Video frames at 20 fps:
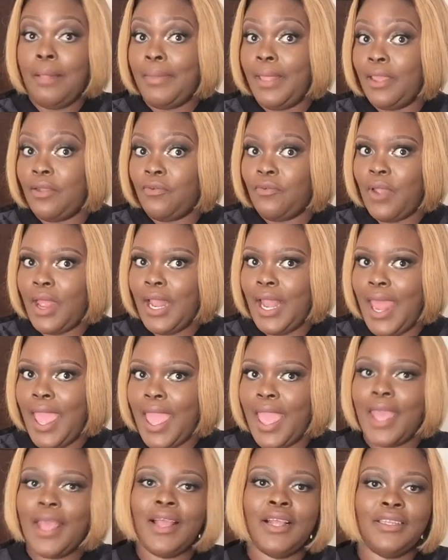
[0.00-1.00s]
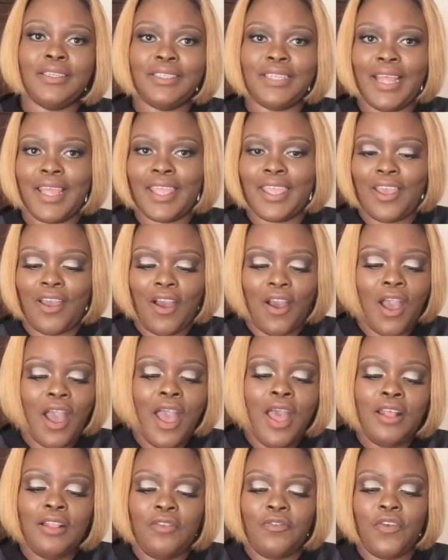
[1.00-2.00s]
I'm like, really? He's like, yeah,
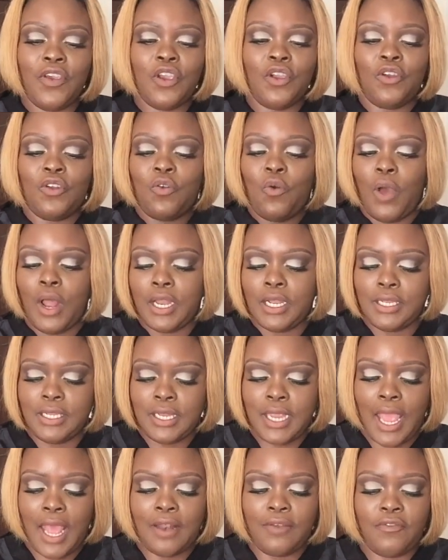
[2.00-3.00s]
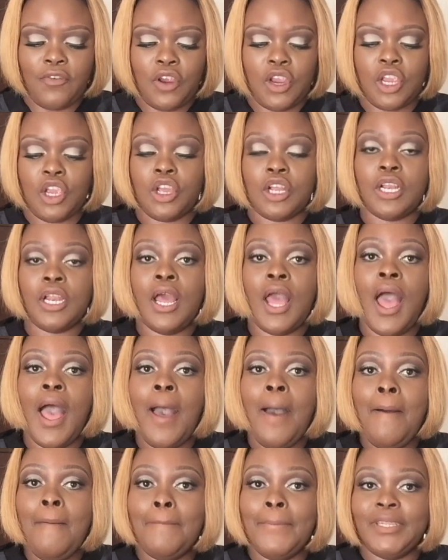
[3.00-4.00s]
it's very good quality and very good
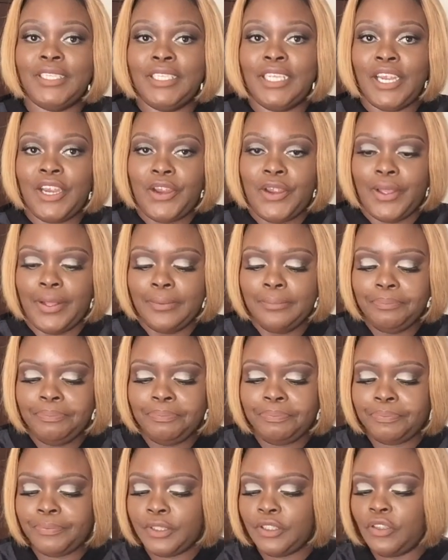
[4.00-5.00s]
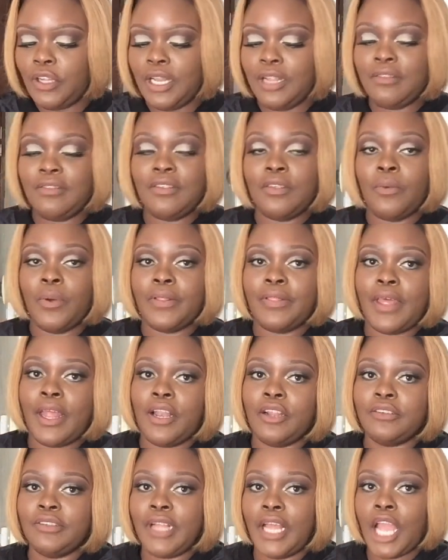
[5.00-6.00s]
material. So let's see what
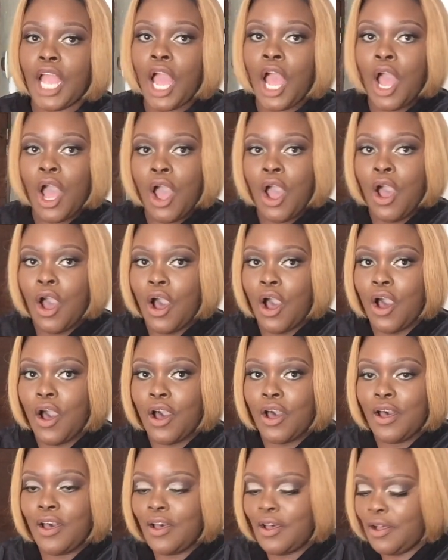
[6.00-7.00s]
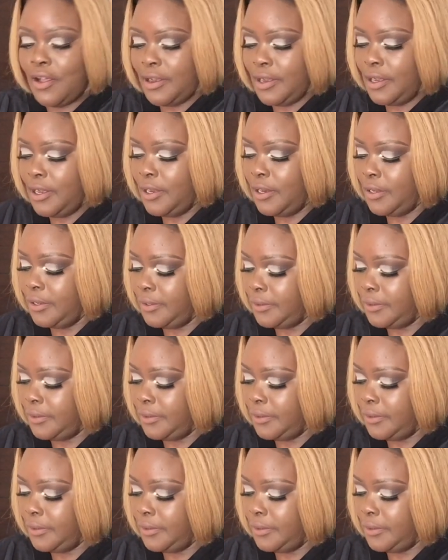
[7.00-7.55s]
that looks like on.